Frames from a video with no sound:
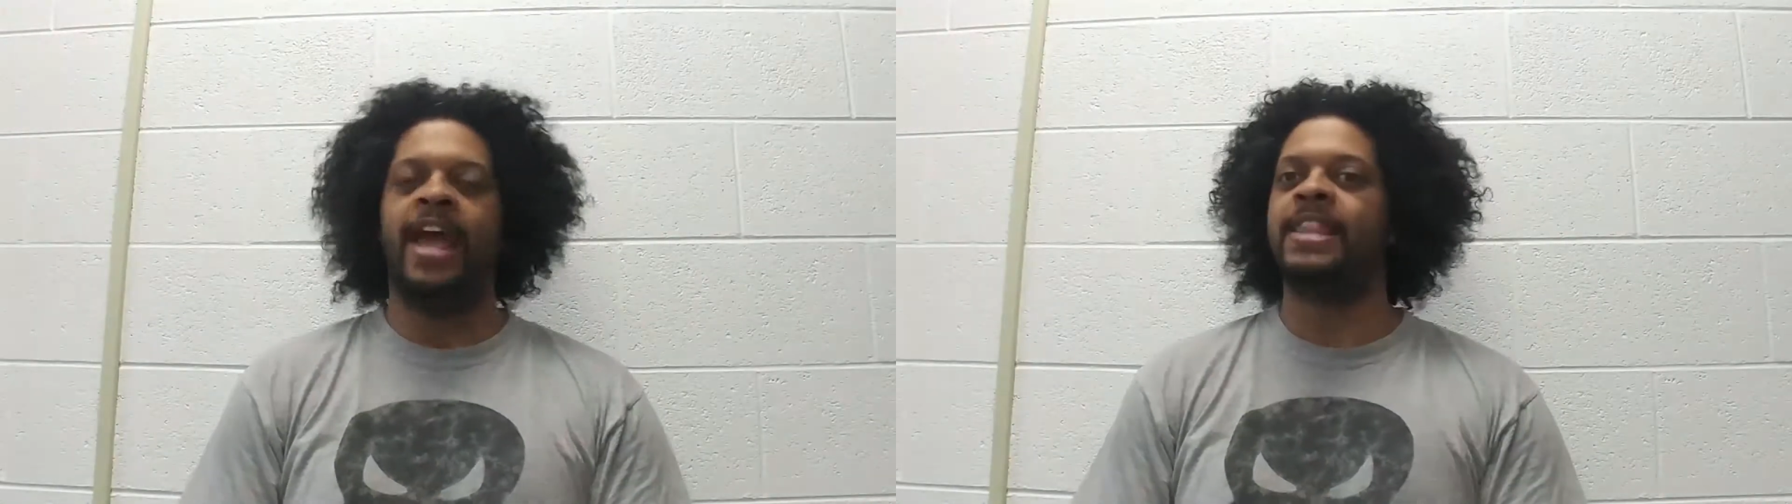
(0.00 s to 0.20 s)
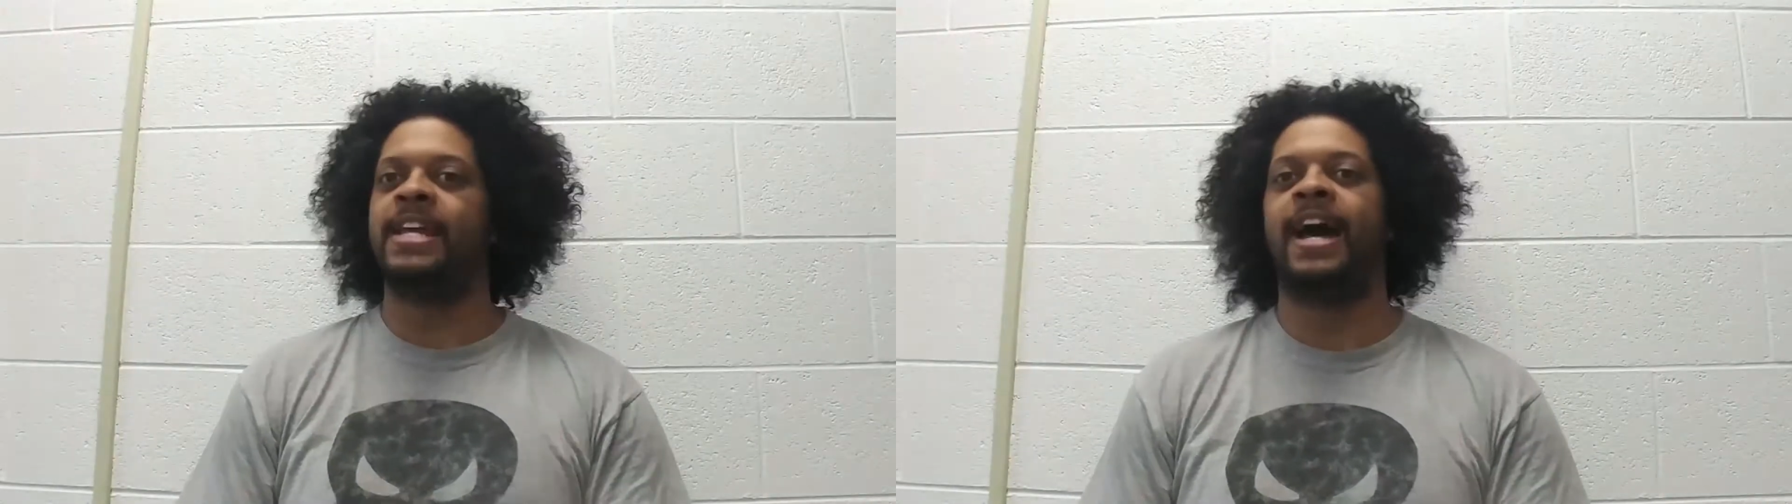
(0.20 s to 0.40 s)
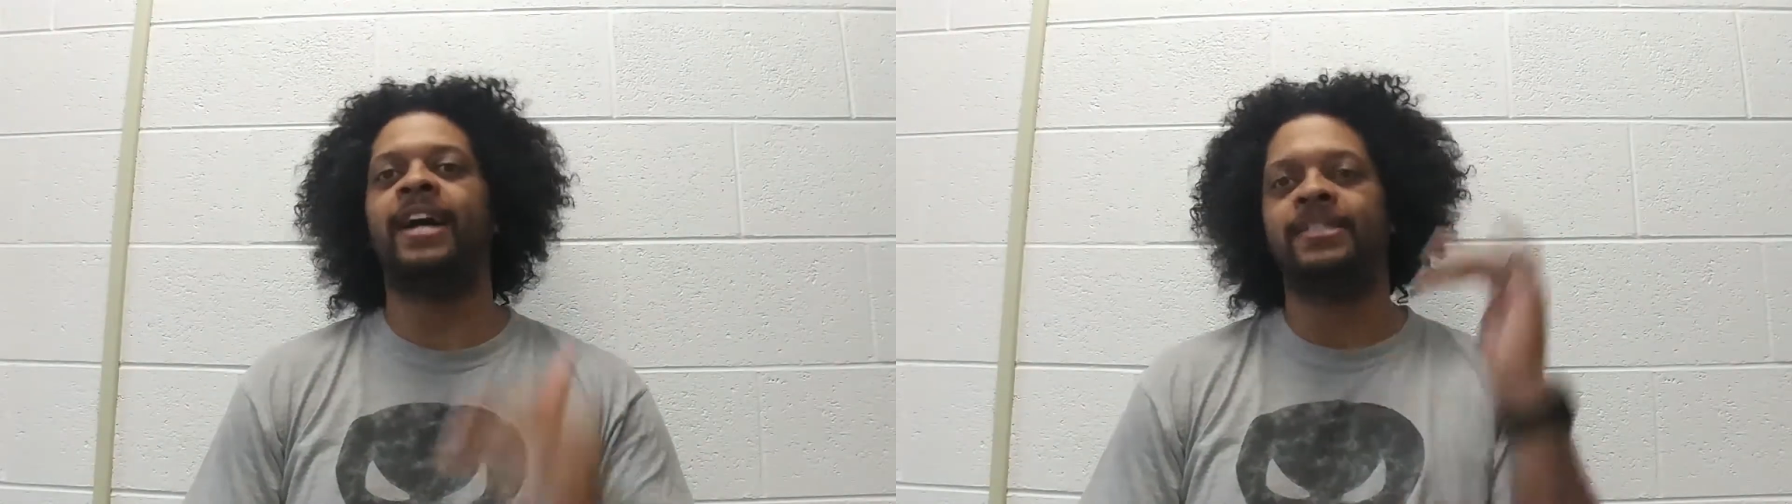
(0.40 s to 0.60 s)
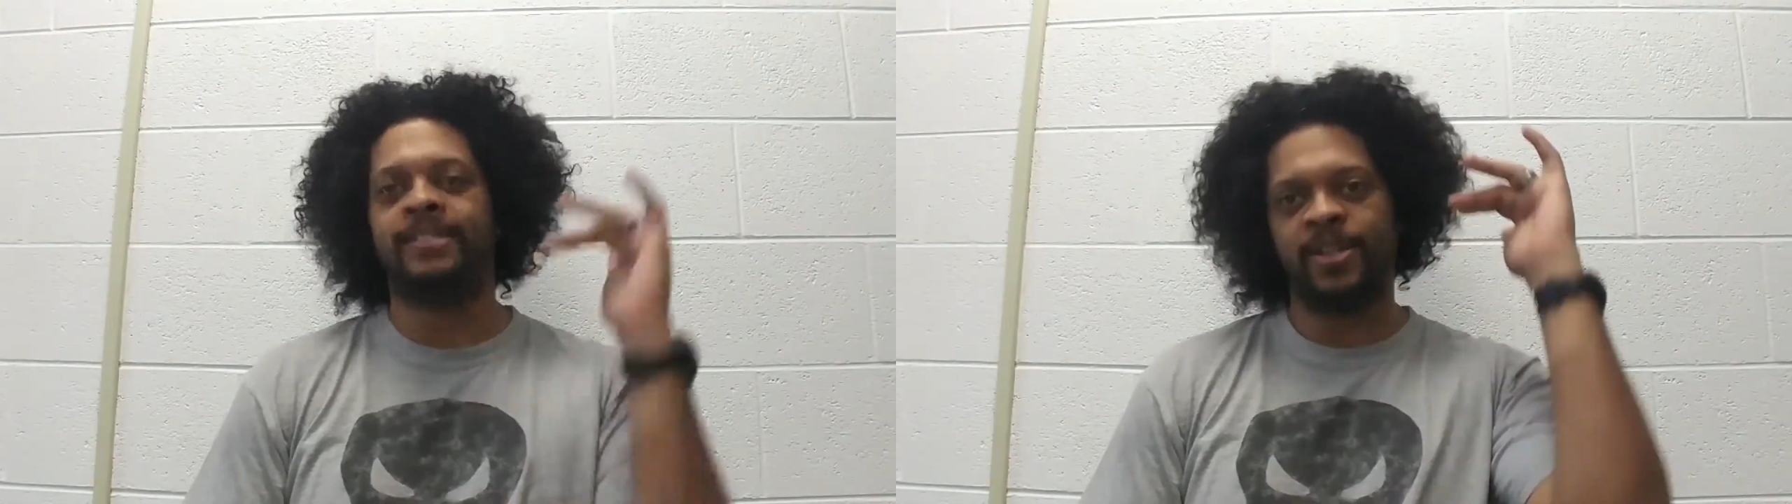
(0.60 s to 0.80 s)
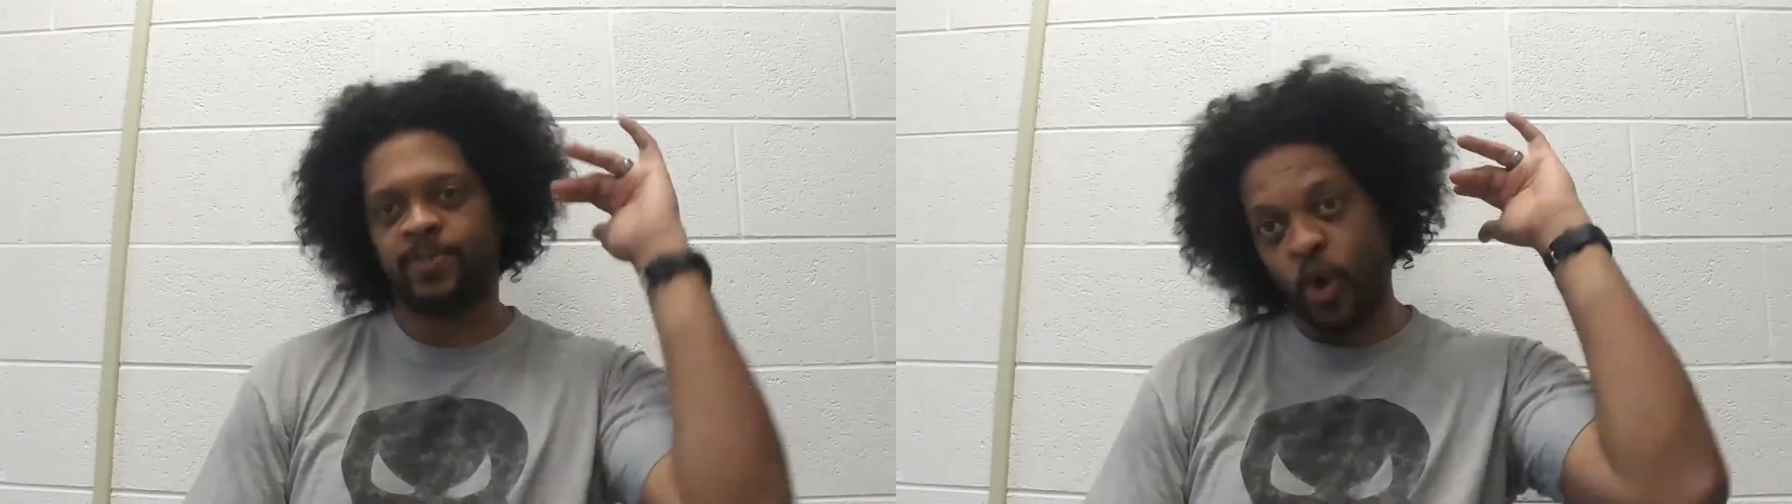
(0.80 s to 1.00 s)
and then I
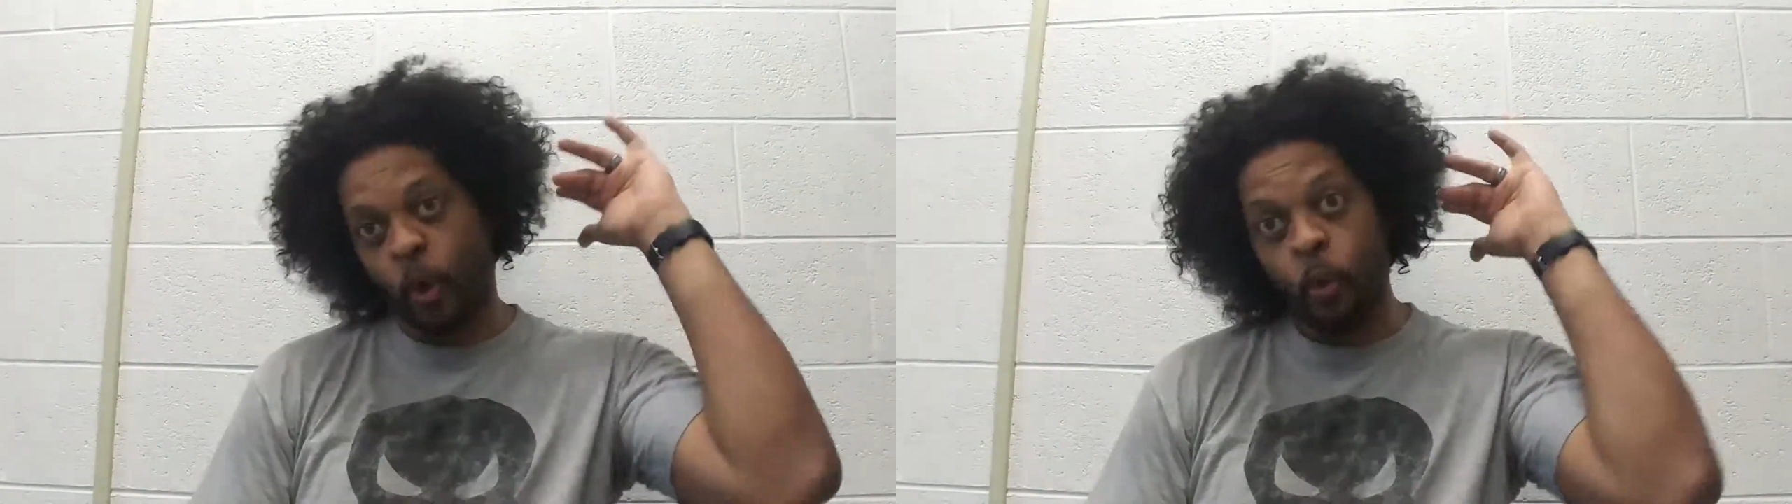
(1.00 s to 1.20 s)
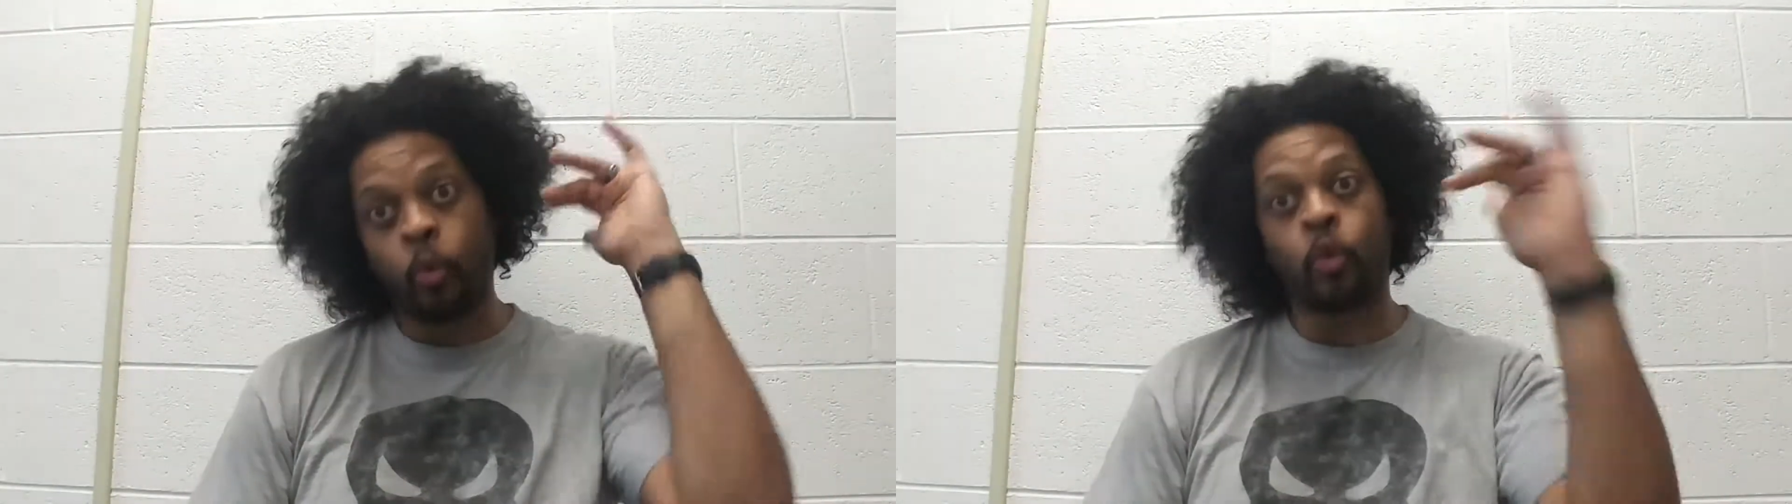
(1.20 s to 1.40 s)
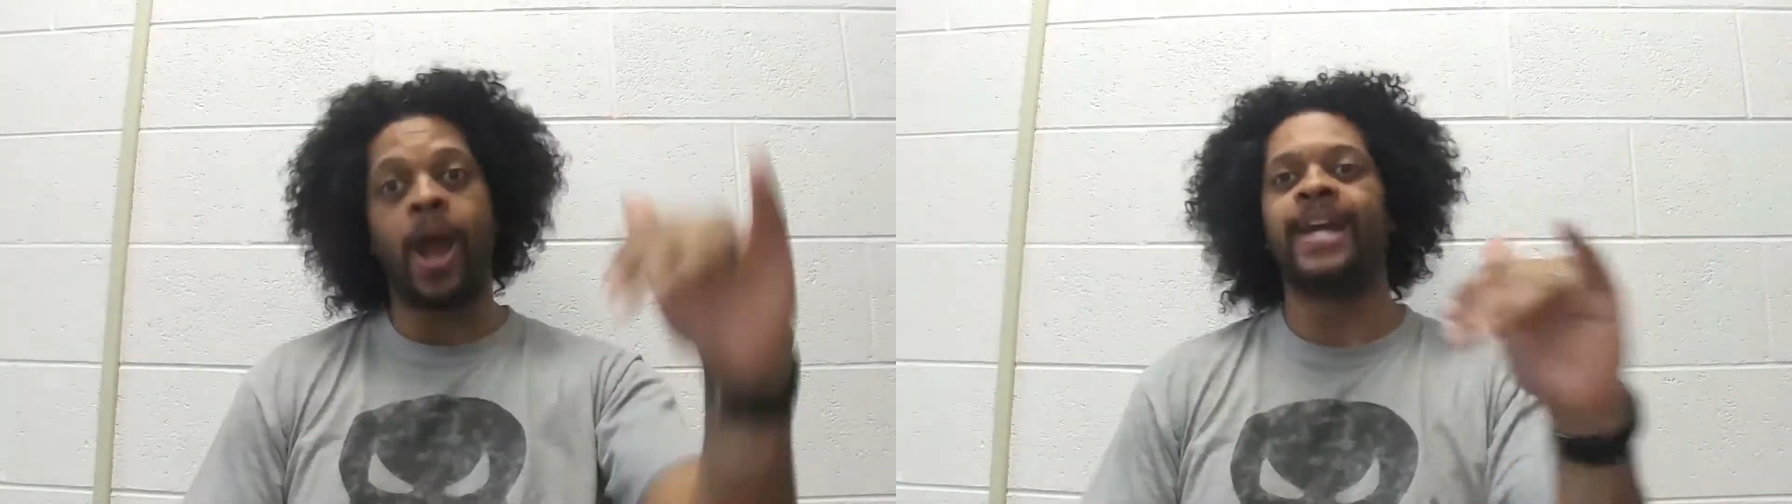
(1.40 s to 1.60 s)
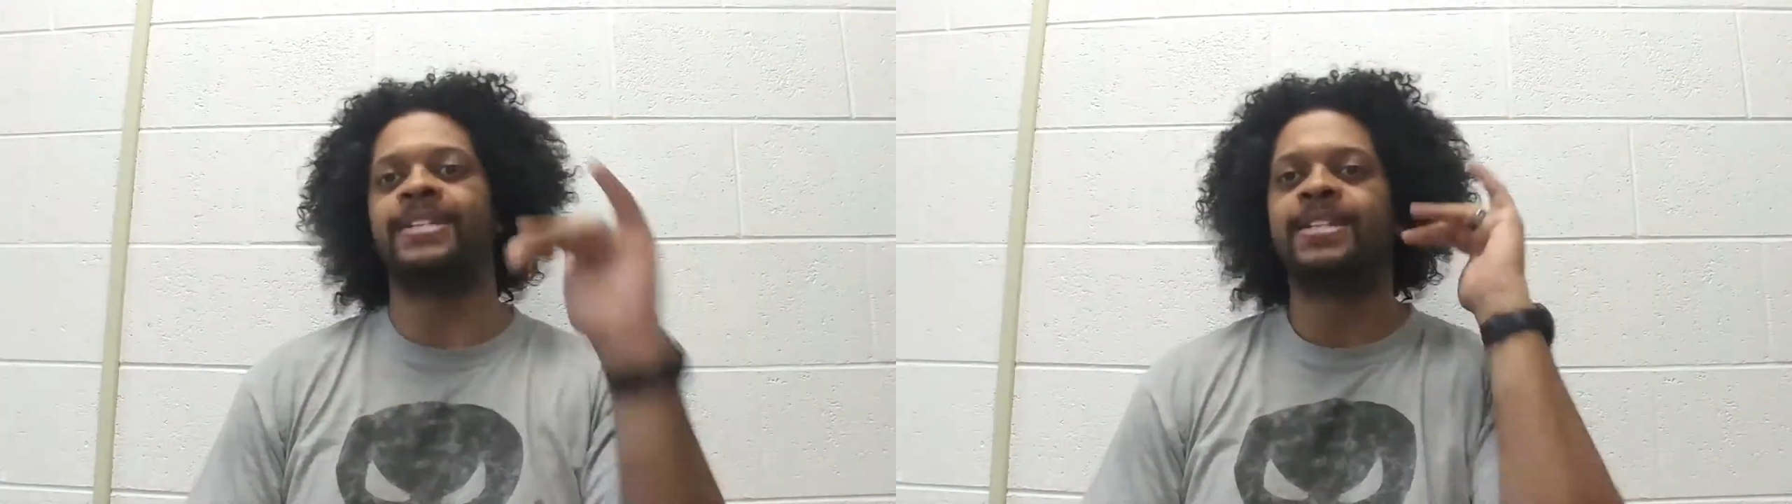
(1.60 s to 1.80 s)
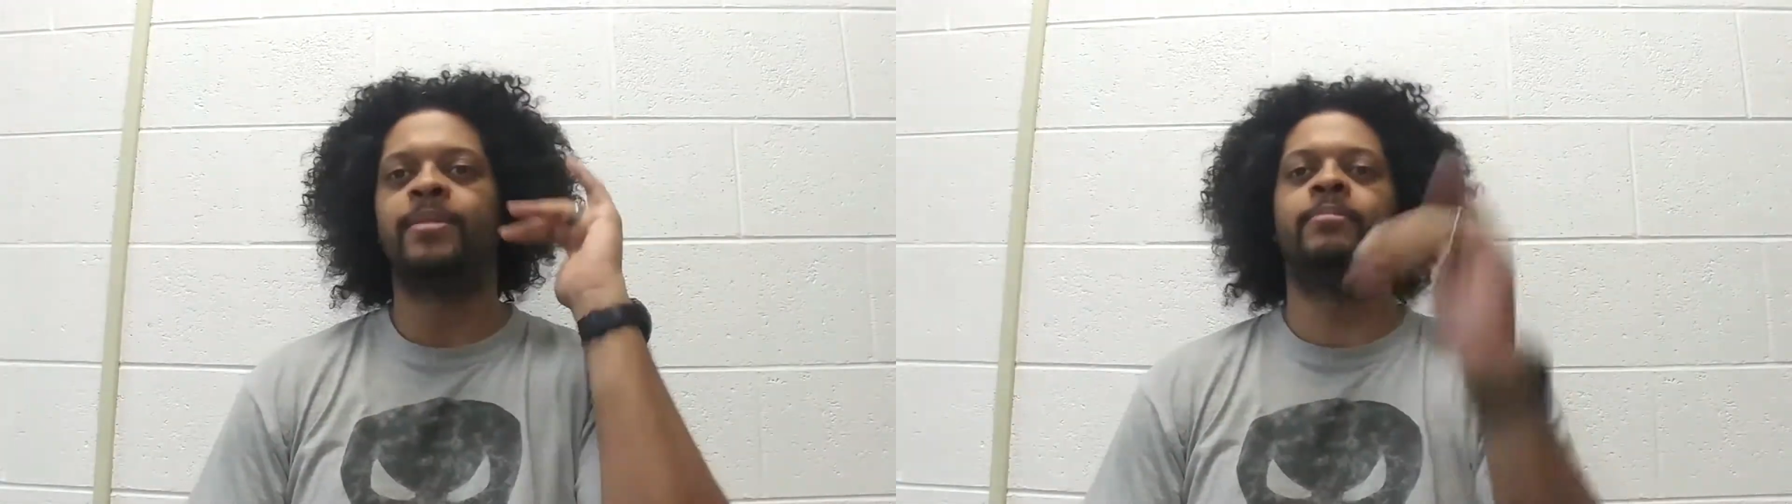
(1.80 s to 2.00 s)
slipped right